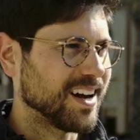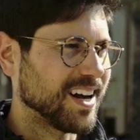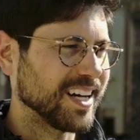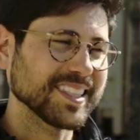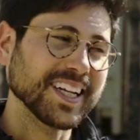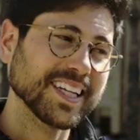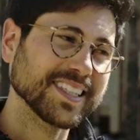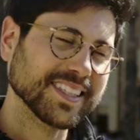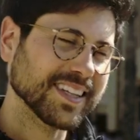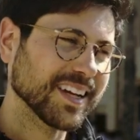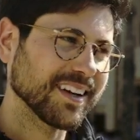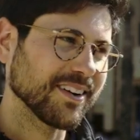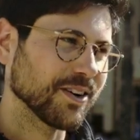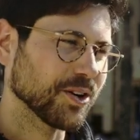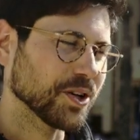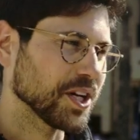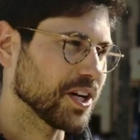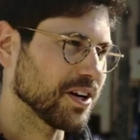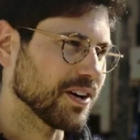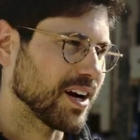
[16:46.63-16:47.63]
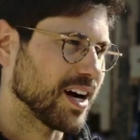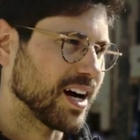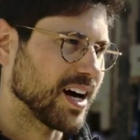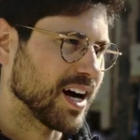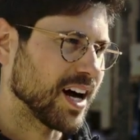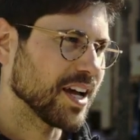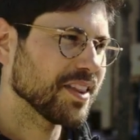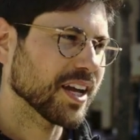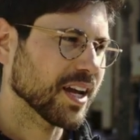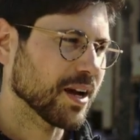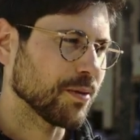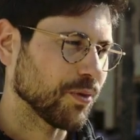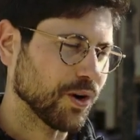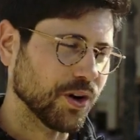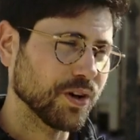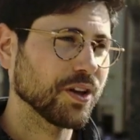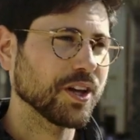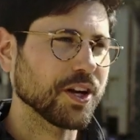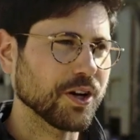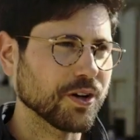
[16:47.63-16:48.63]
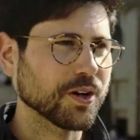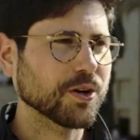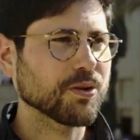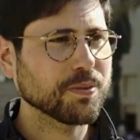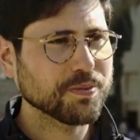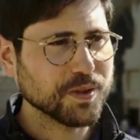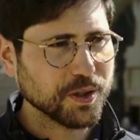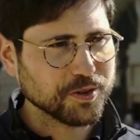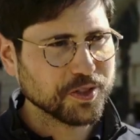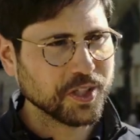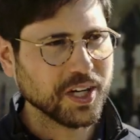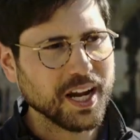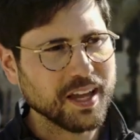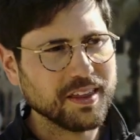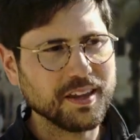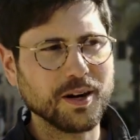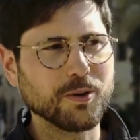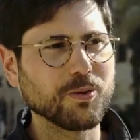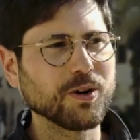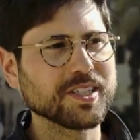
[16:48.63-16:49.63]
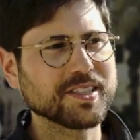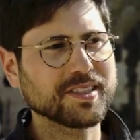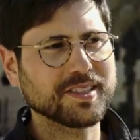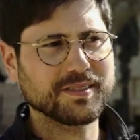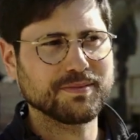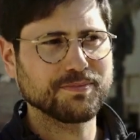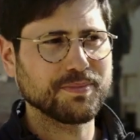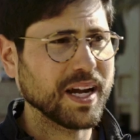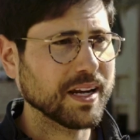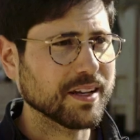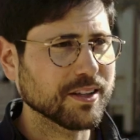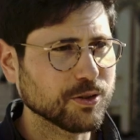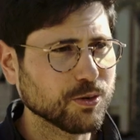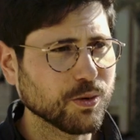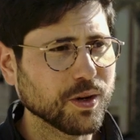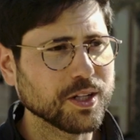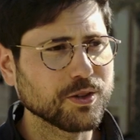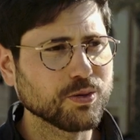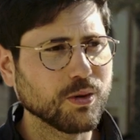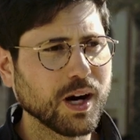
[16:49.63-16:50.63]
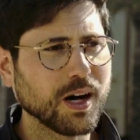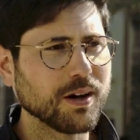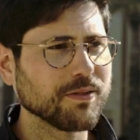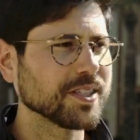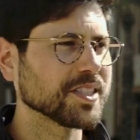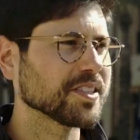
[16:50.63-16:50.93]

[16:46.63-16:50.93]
As I said earlier, I think I'm earlier in crypto today than I was back in 2012.